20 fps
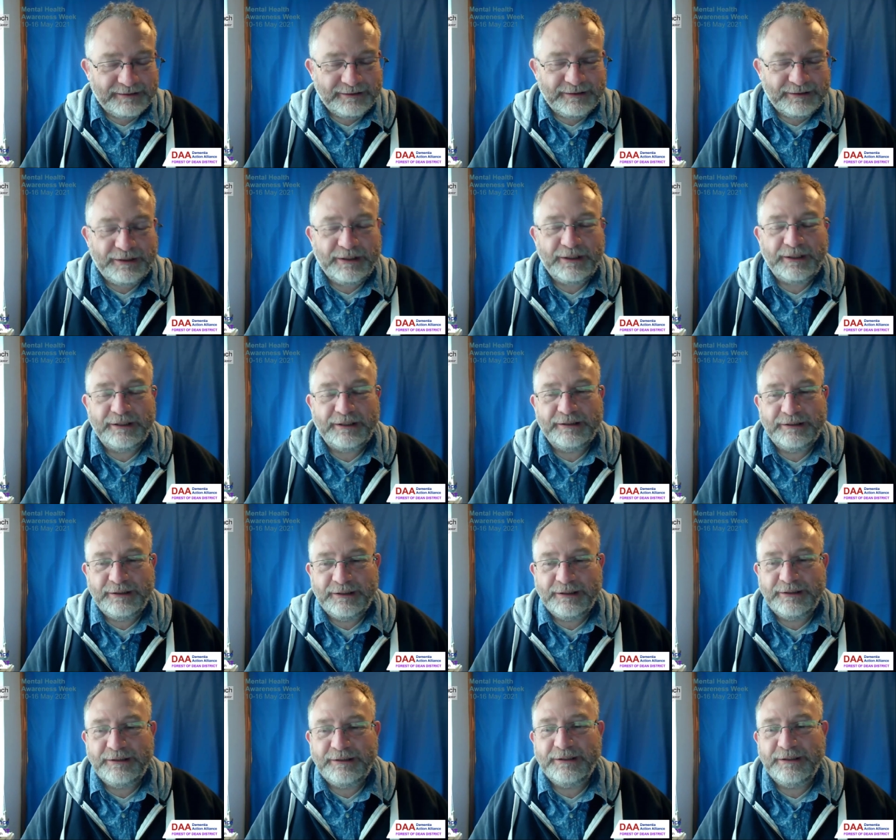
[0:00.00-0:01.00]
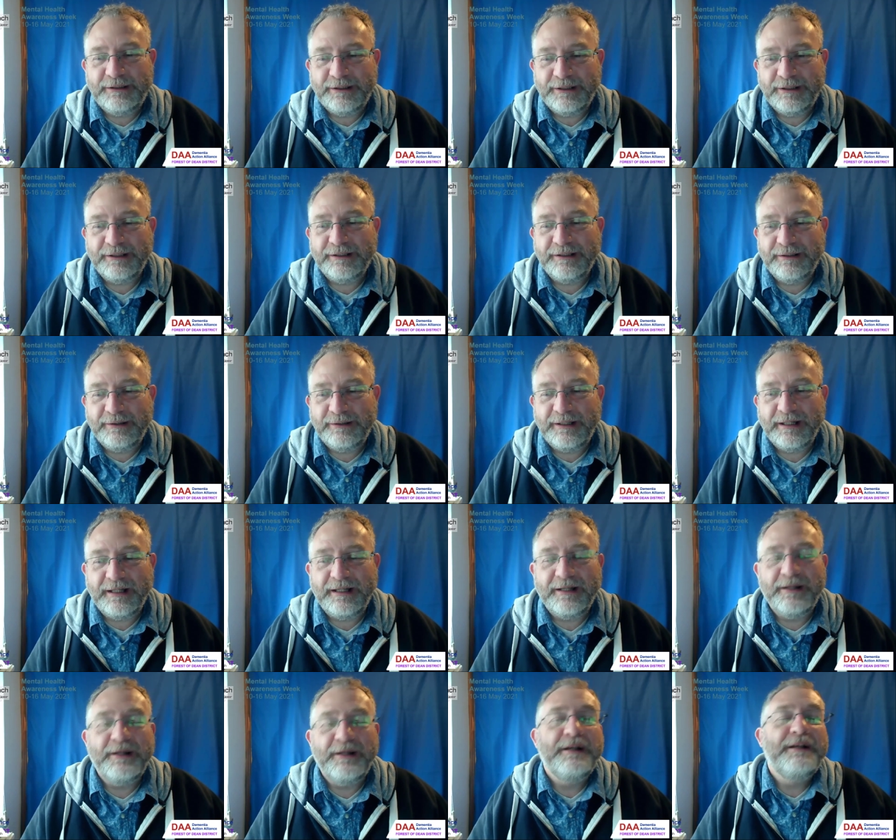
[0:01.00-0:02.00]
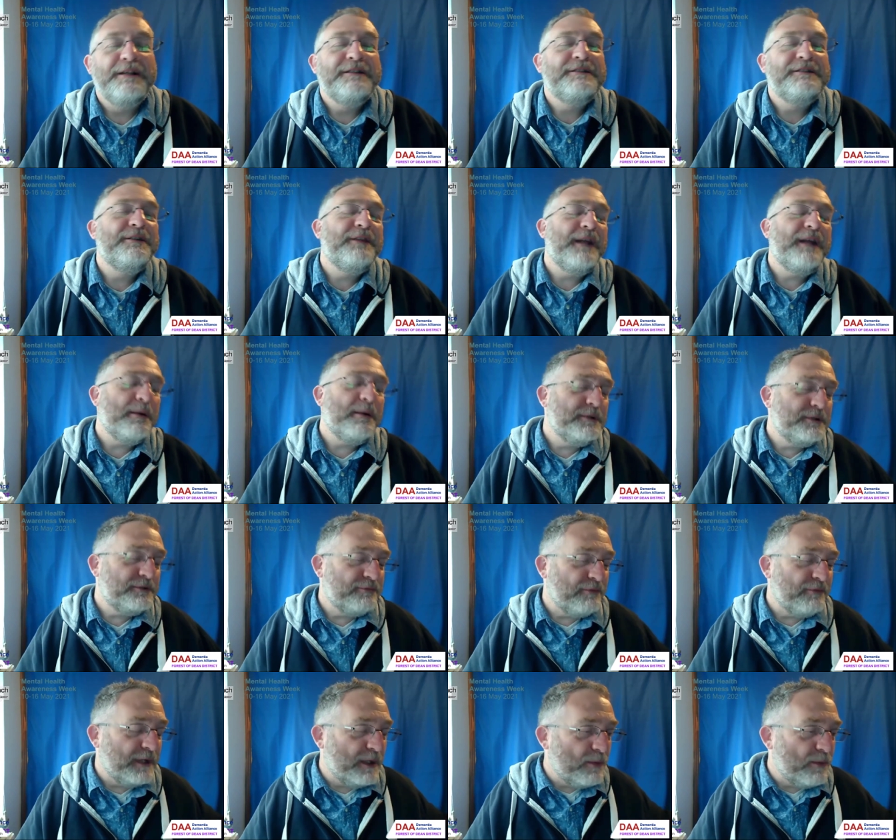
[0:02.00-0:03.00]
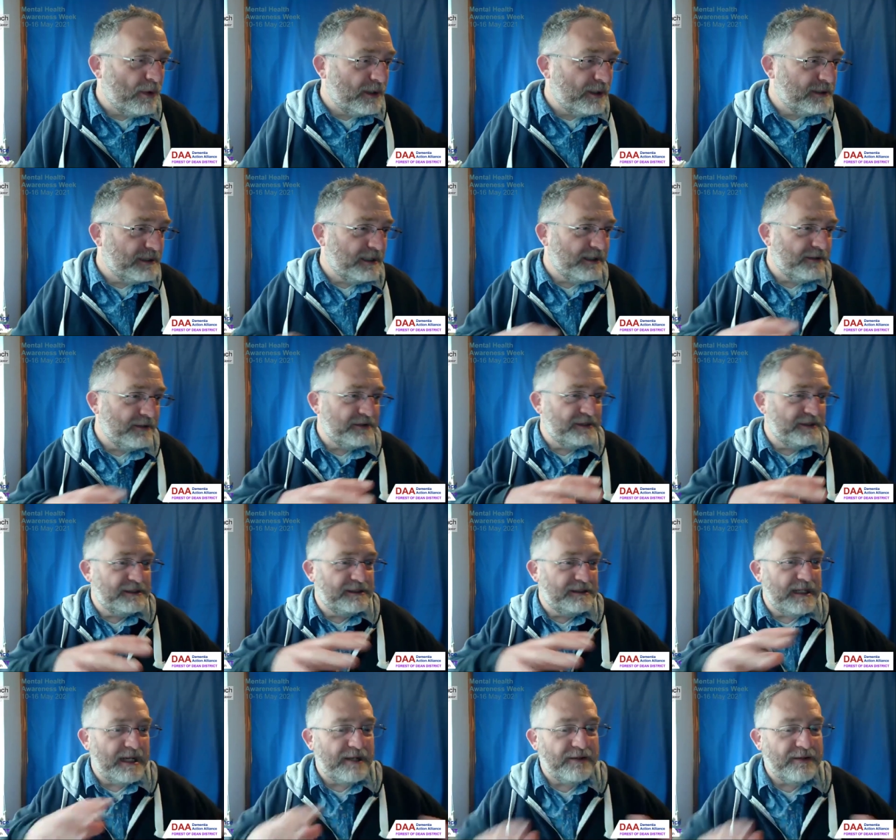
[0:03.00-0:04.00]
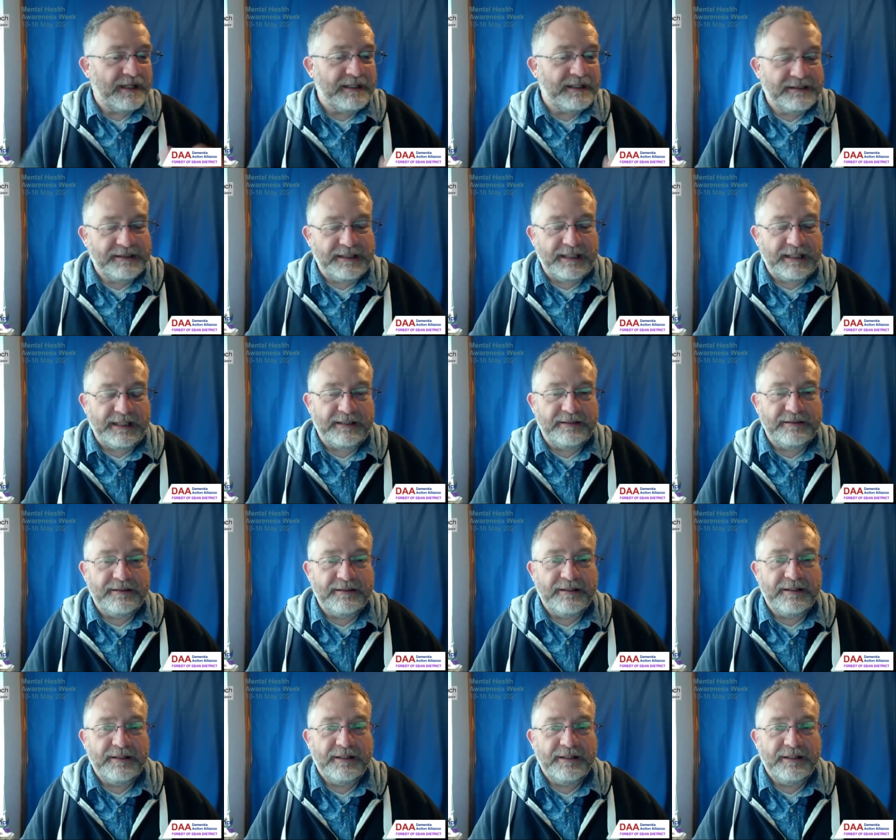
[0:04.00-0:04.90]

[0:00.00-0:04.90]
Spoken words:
Good. Okay. So that was really, I wanted to kind of set that scene